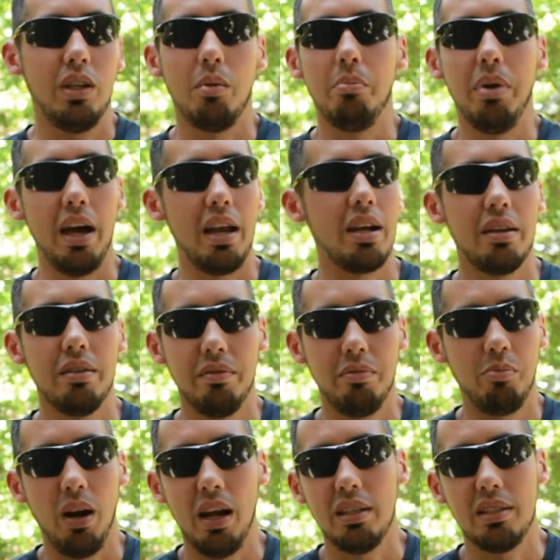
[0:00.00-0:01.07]
competitive
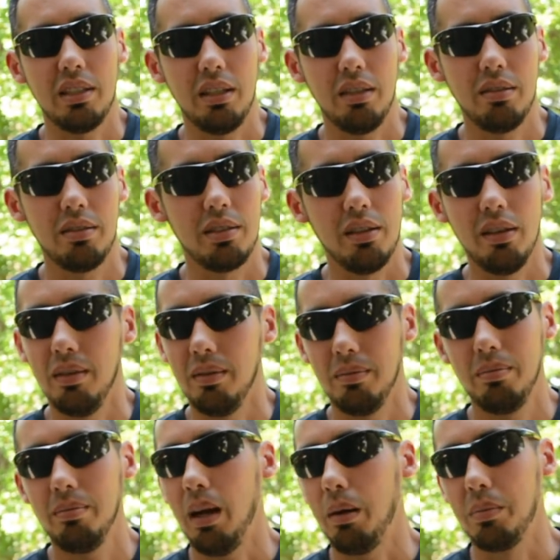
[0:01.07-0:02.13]
pricing.
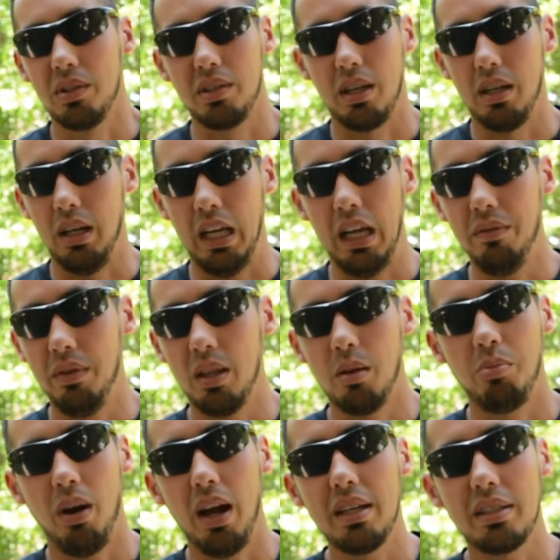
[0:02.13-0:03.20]
So I'm just going to give you
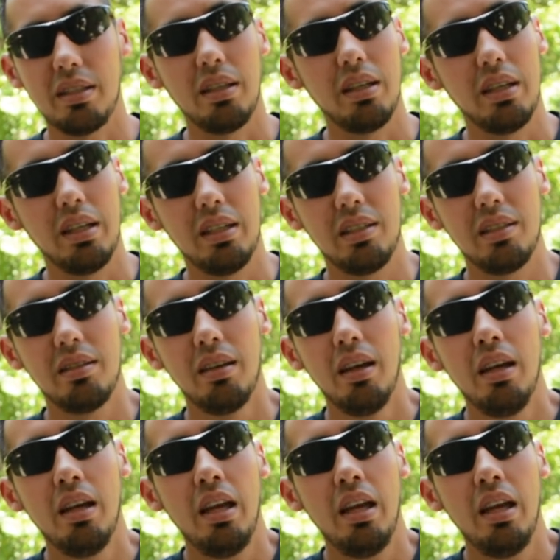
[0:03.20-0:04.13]
the price that it is.